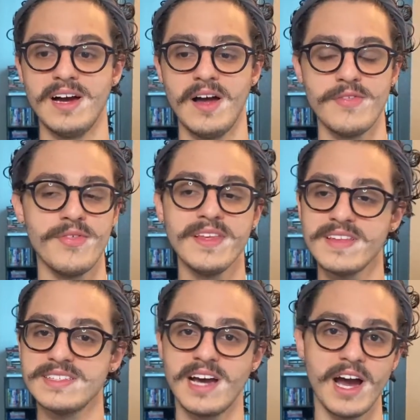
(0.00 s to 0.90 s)
I think
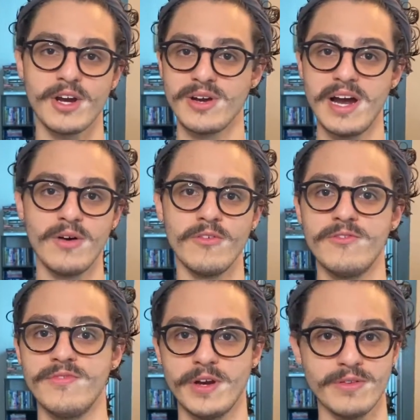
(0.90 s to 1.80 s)
they tire out
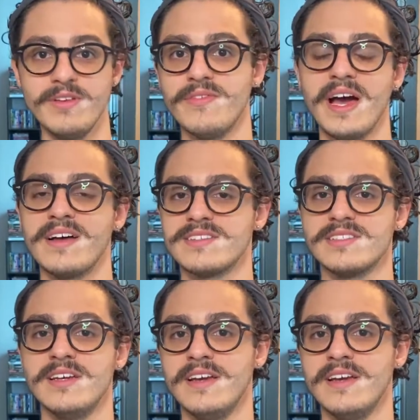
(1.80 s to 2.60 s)
fairly fast.